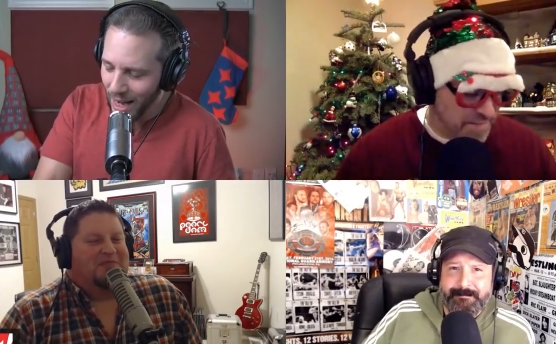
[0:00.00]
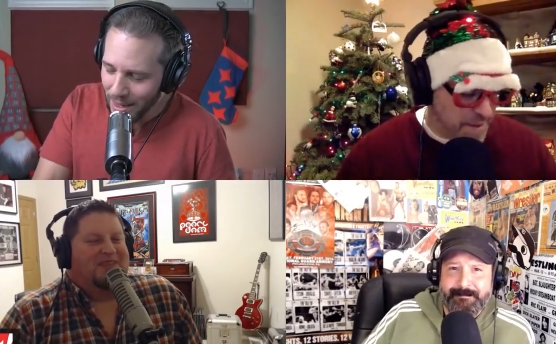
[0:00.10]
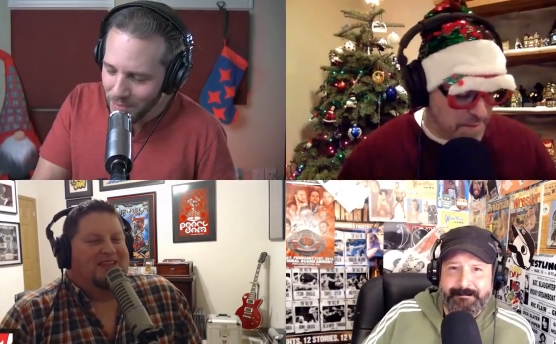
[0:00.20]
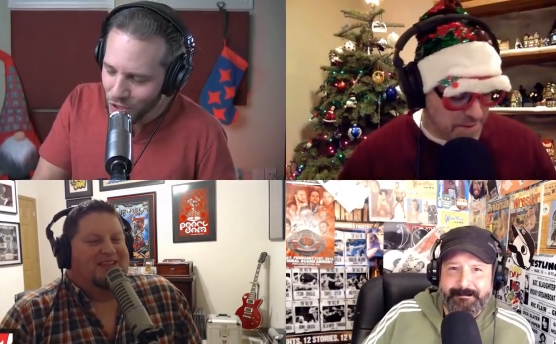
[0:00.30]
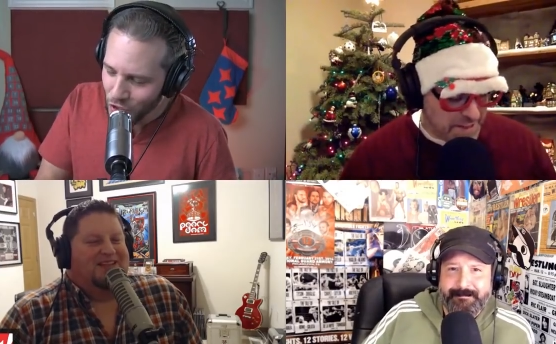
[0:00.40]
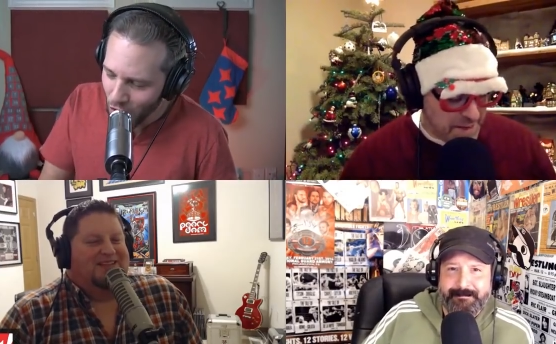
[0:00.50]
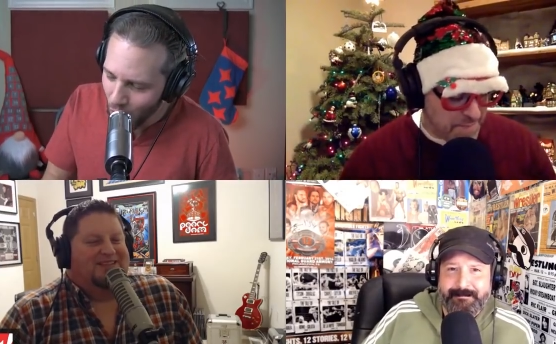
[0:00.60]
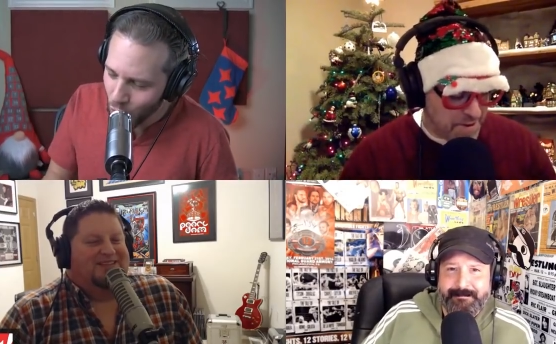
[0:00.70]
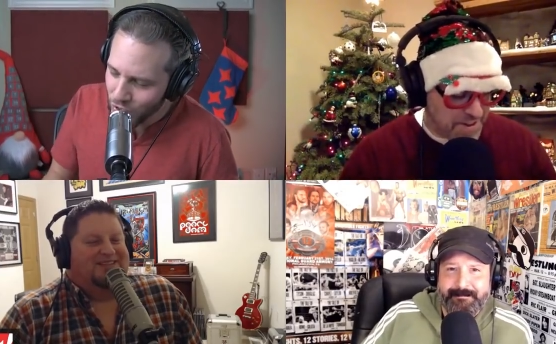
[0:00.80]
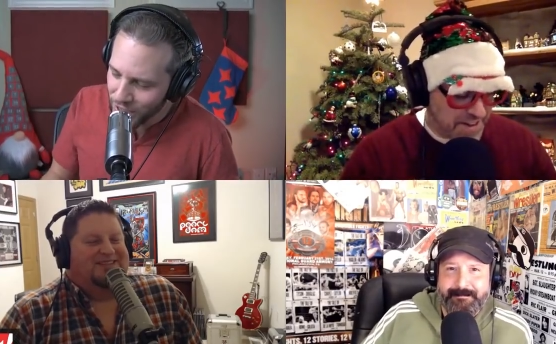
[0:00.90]
Speaker 1: I am
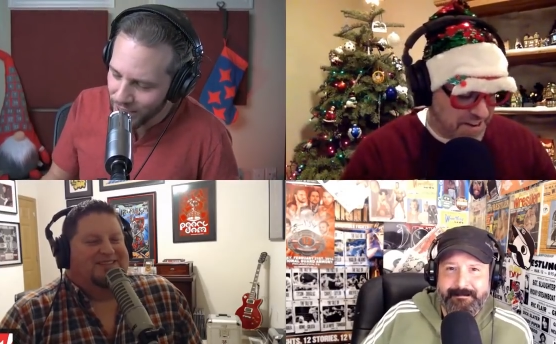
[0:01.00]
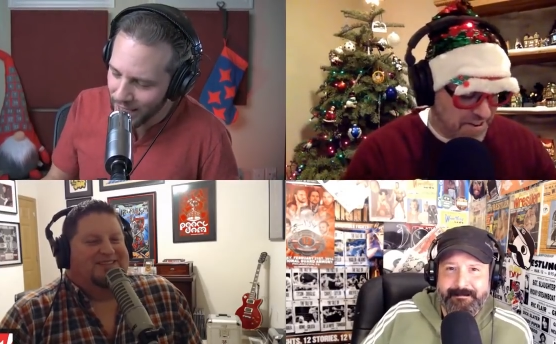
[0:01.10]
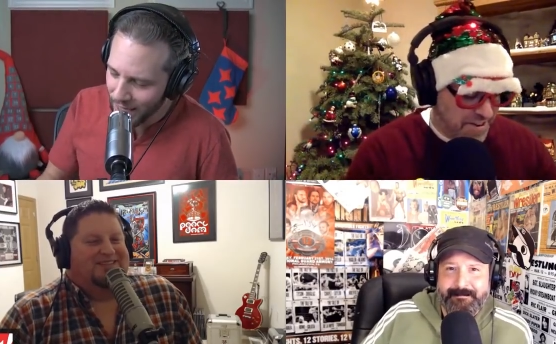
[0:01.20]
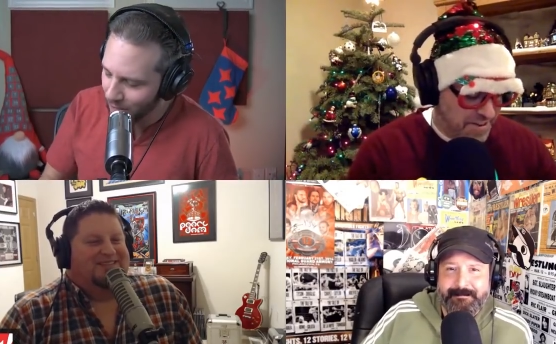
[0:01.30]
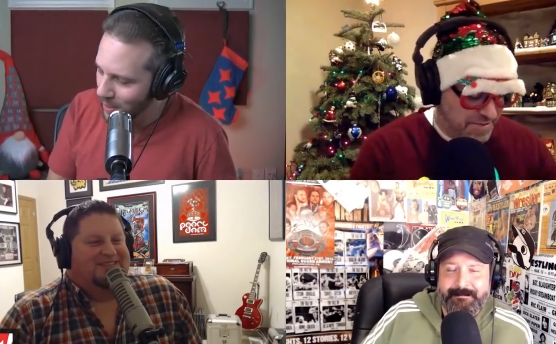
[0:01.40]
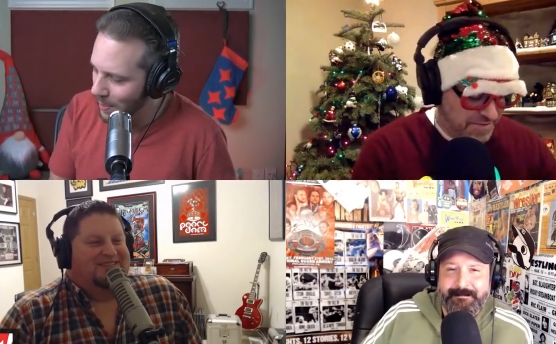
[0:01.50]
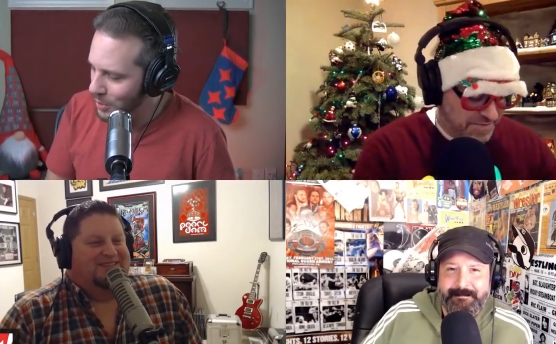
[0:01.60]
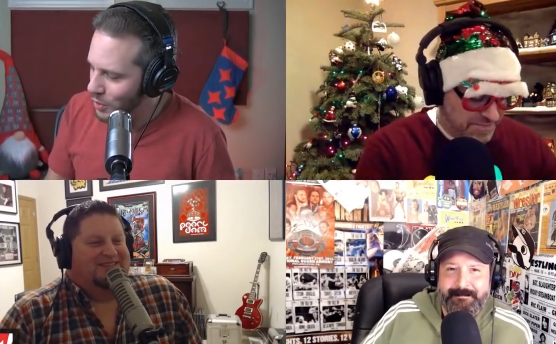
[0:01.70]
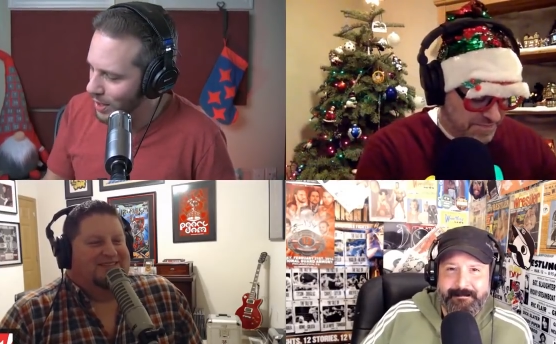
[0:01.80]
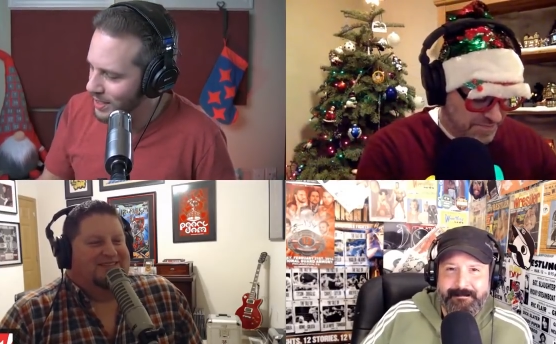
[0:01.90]
so sick of
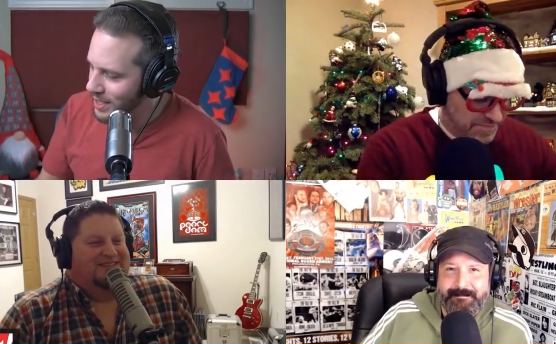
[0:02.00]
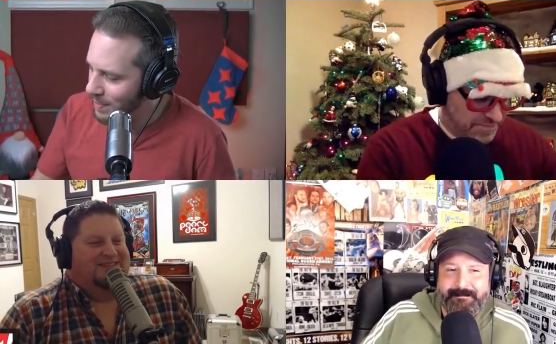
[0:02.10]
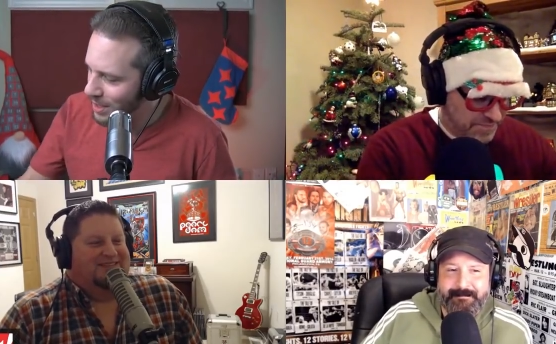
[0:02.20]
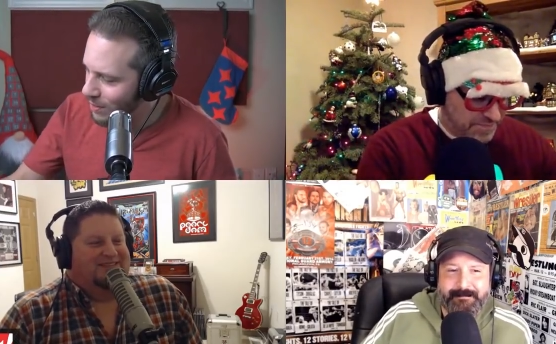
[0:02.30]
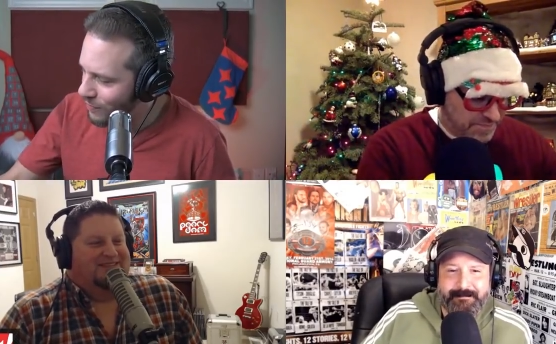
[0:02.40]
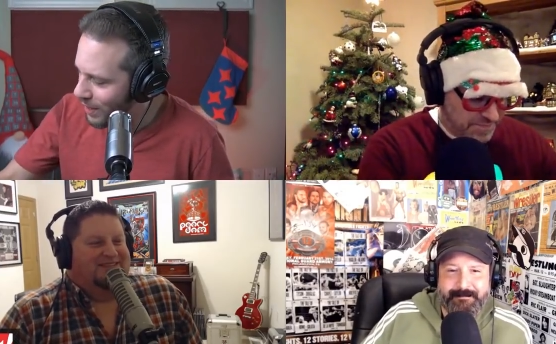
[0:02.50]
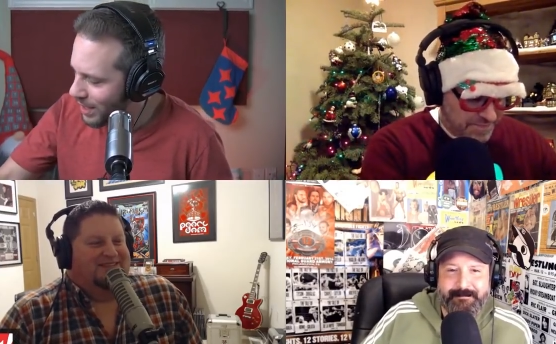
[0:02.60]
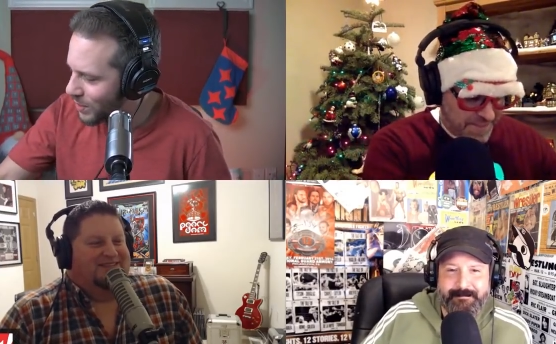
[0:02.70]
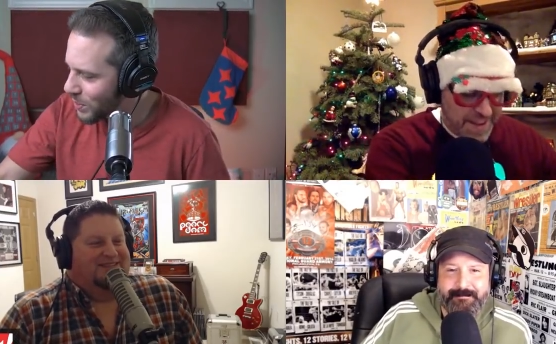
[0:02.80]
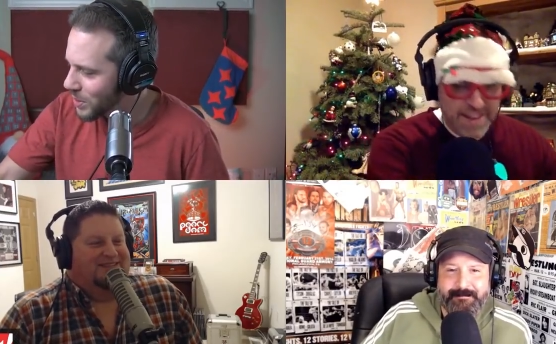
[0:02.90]
people trying to send me the
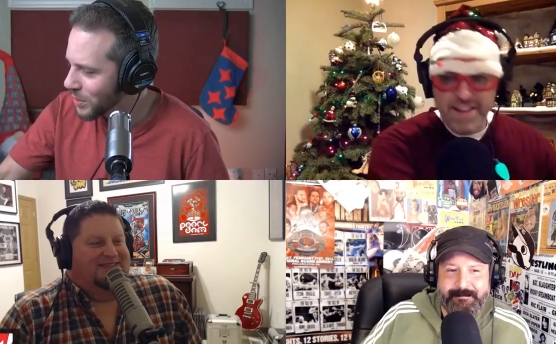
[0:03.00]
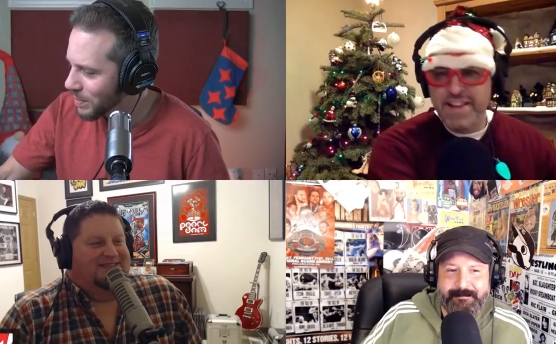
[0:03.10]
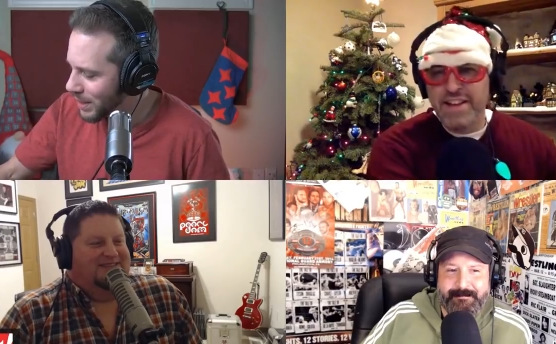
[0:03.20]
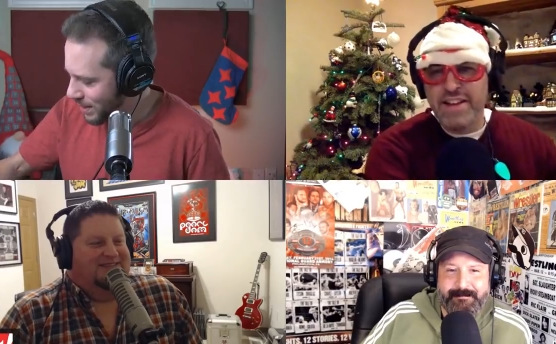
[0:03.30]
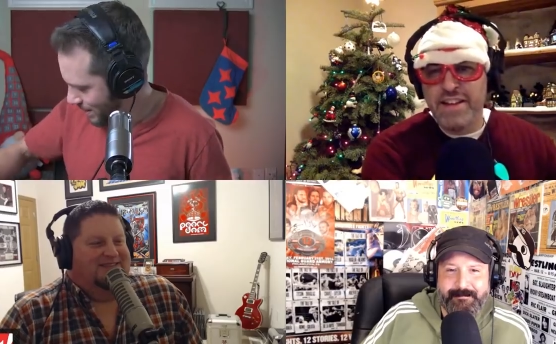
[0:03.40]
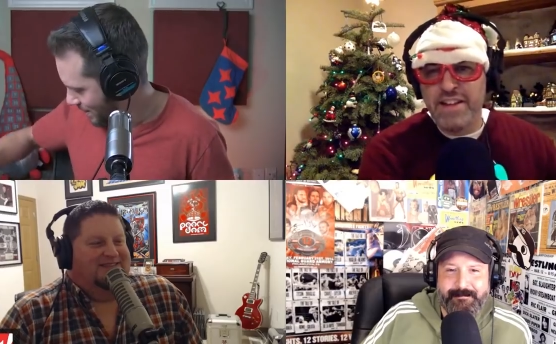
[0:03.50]
fucking Room.